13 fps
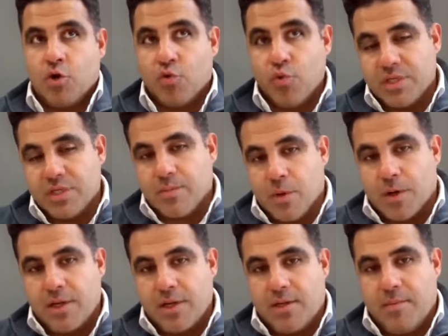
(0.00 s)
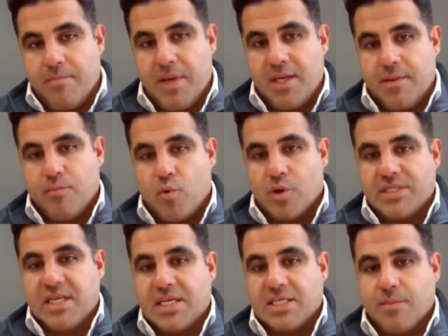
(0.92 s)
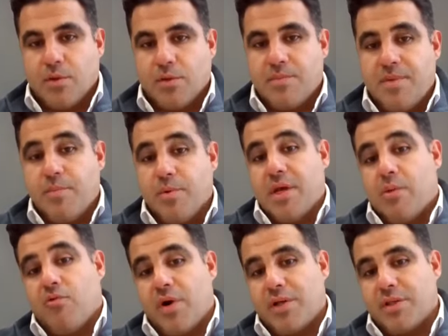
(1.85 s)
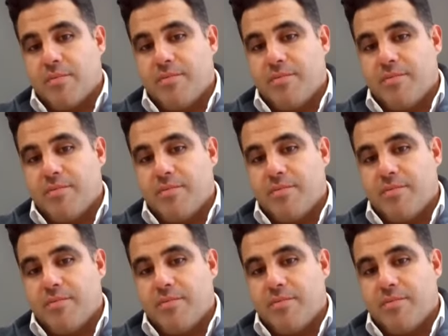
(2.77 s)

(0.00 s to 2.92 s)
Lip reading: grew this market, made it more accessible to people that were running their